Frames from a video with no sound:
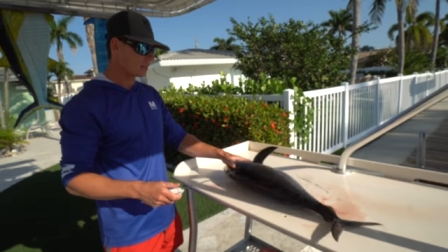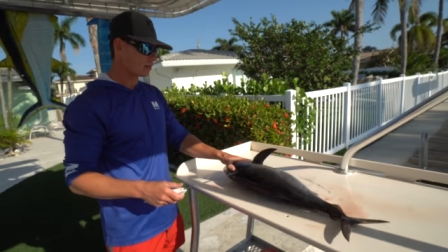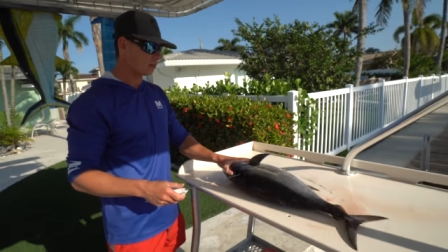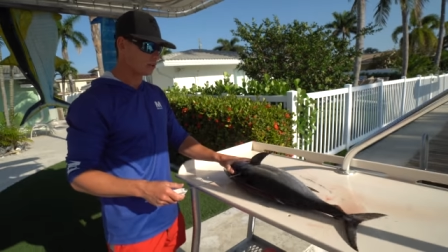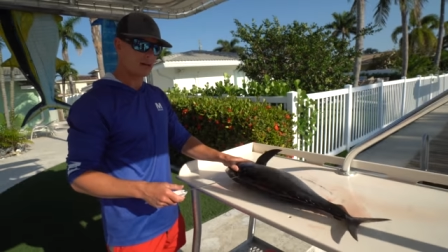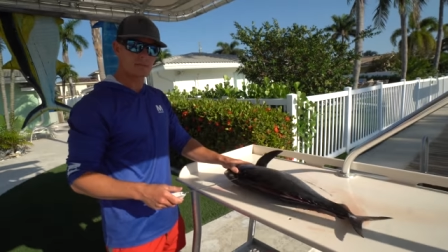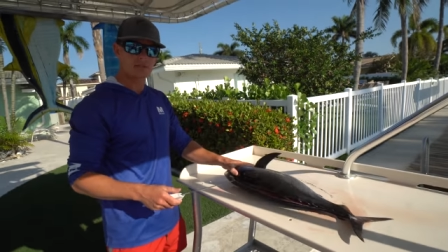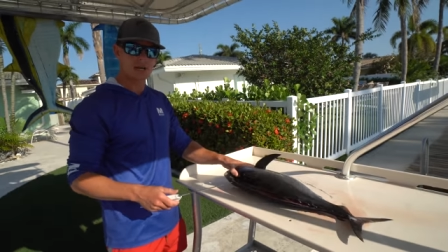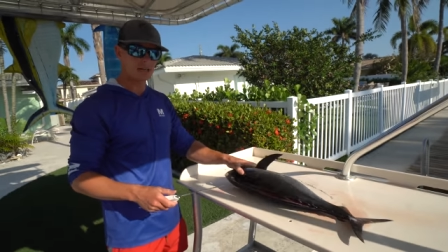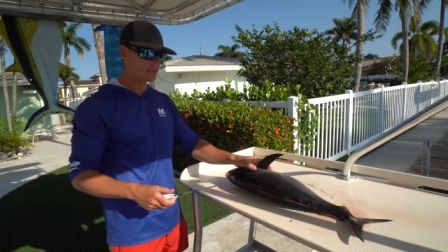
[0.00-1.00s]
get all
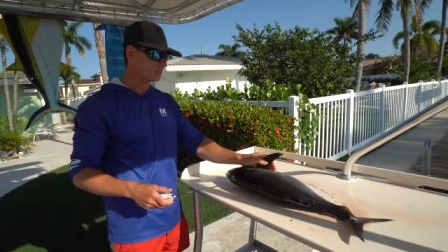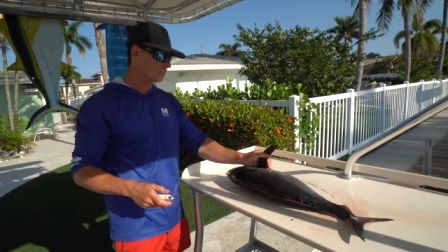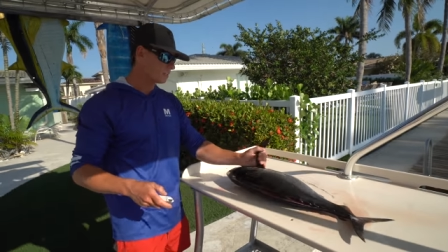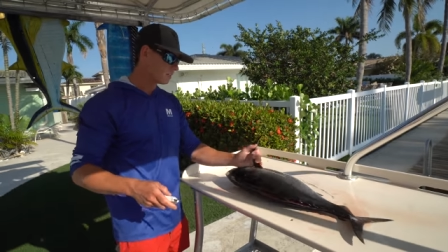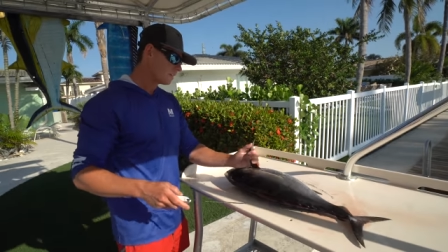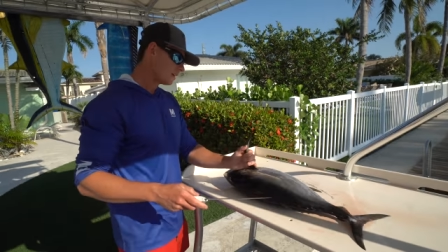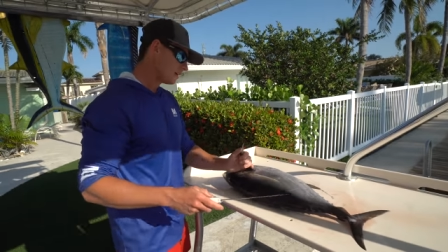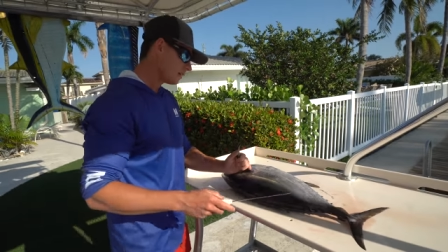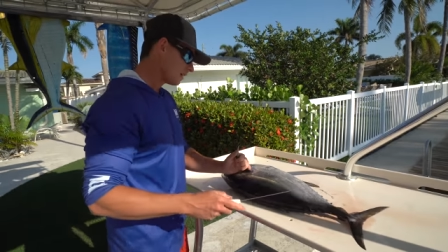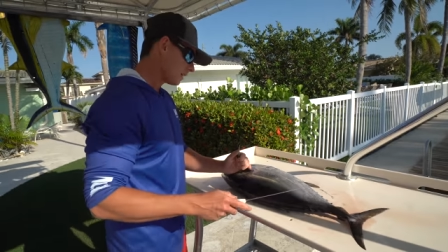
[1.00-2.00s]
lopsided.
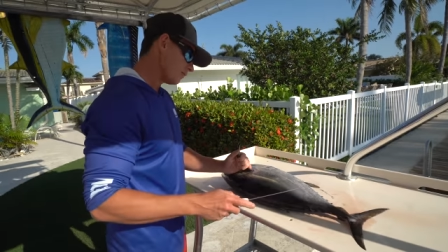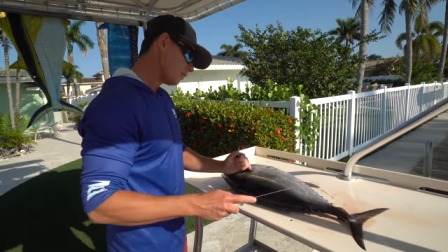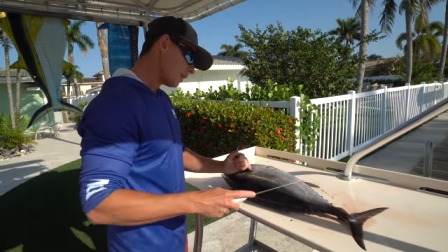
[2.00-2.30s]
If you